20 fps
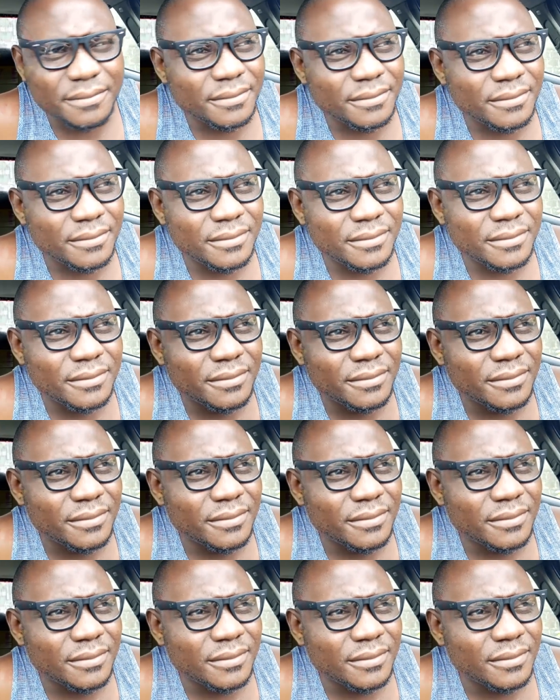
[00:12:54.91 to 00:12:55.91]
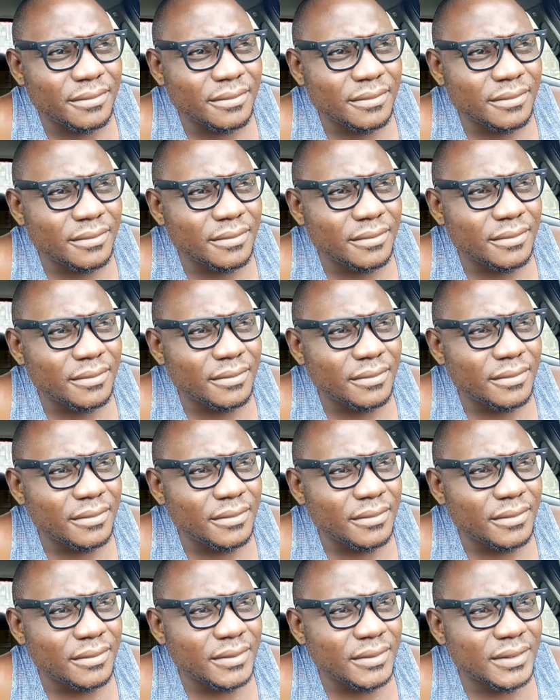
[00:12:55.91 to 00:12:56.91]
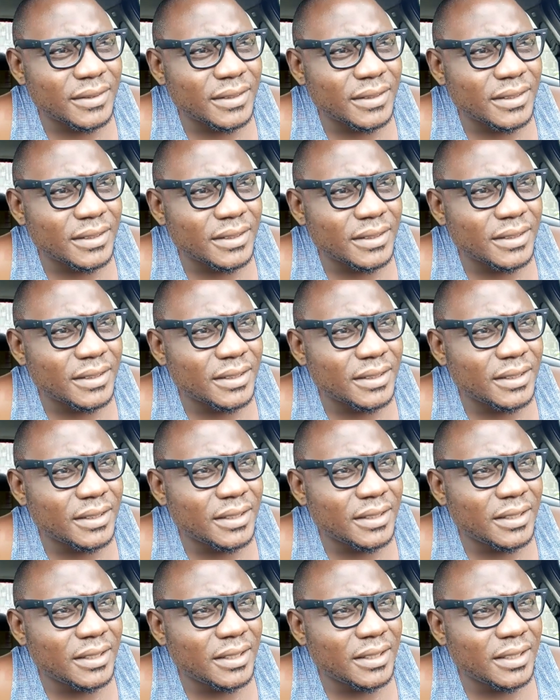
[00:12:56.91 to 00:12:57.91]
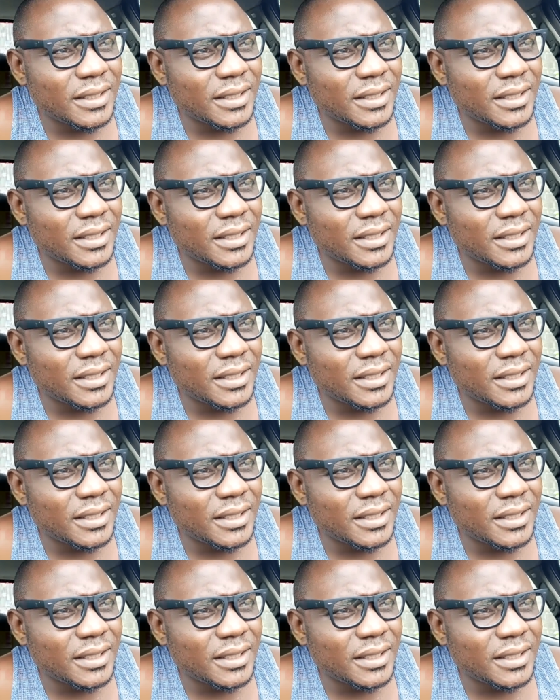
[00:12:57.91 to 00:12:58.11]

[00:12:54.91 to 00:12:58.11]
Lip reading: [no speech]